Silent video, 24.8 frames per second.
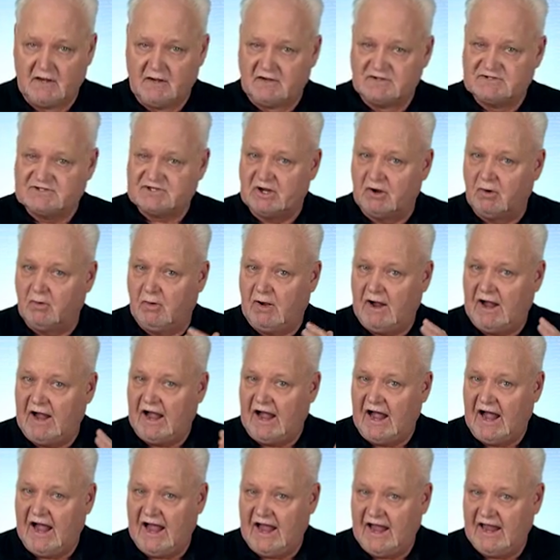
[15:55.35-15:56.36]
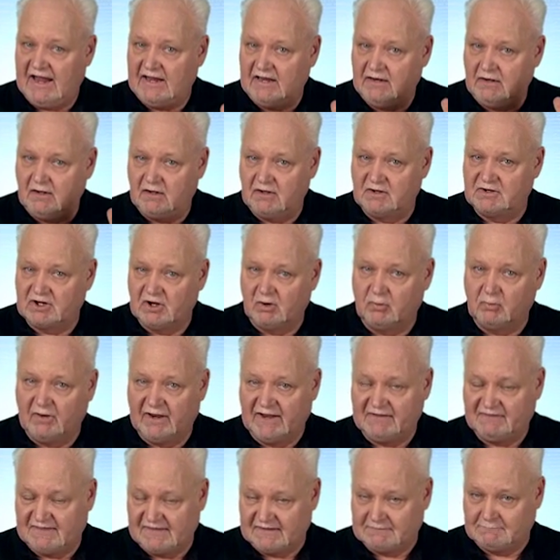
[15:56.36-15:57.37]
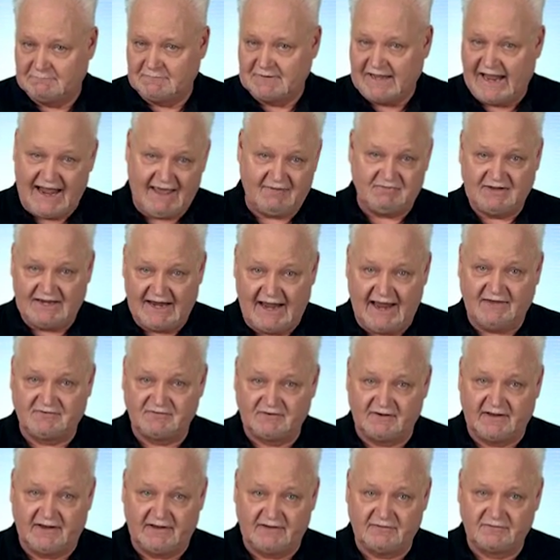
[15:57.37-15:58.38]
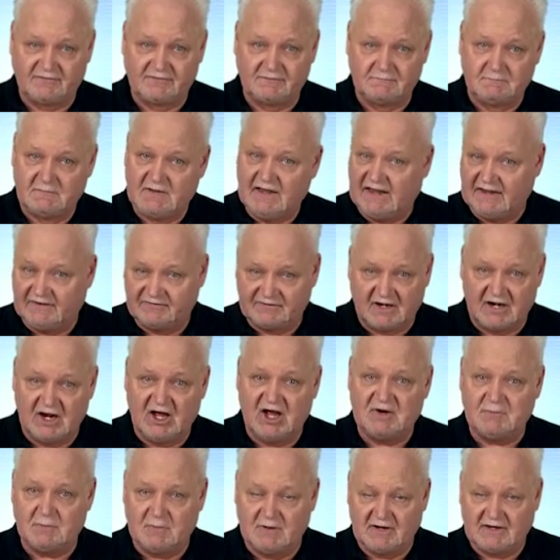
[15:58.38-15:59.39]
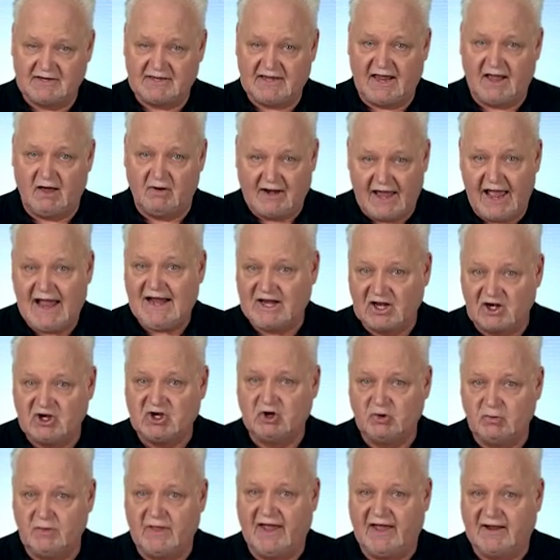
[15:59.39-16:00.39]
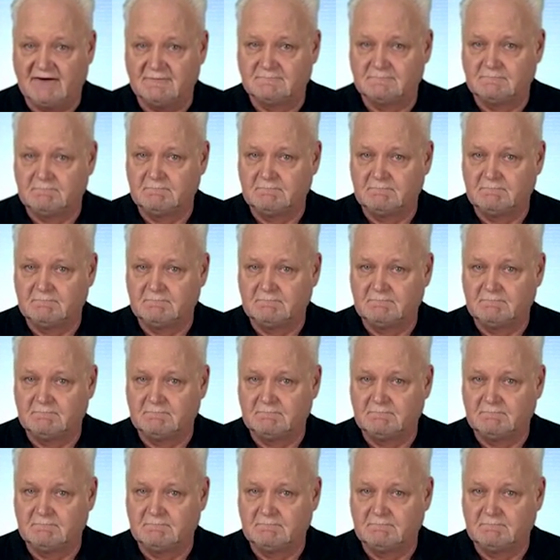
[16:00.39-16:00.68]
So I don't let them have the assets. It's an UTMA account. I can do that.